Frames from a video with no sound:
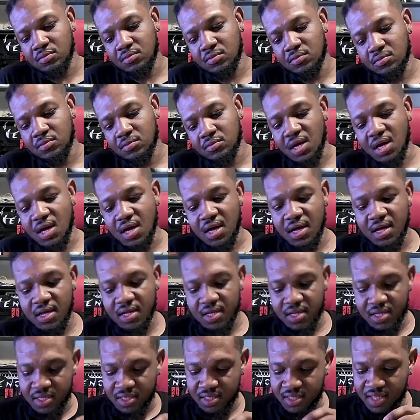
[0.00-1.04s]
I
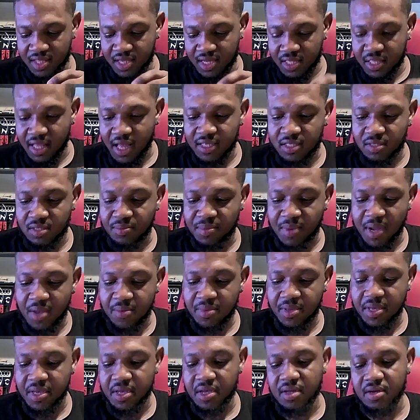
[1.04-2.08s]
think that might be
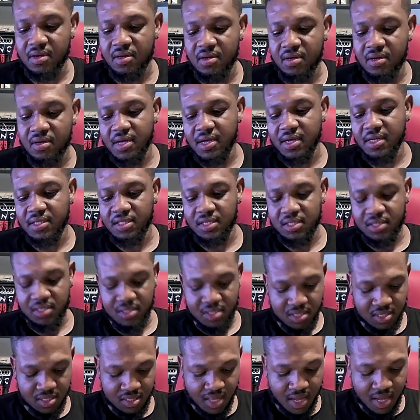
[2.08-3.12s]
it, guys. I
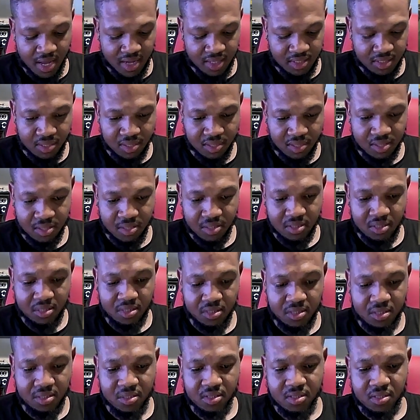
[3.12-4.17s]
think that
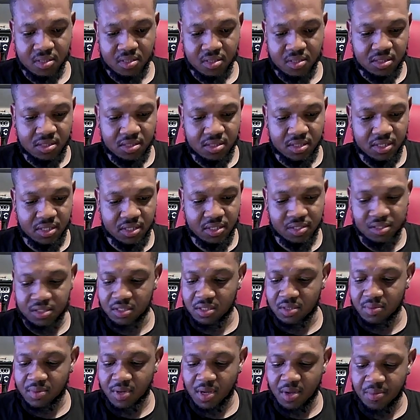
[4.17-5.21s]
actually
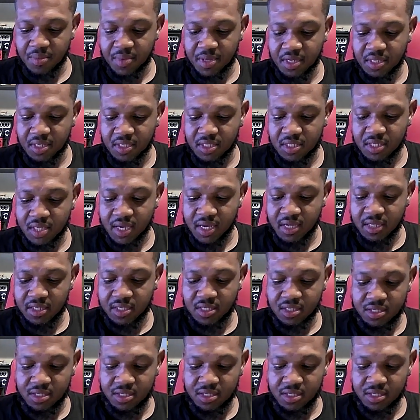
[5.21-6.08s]
might be the size.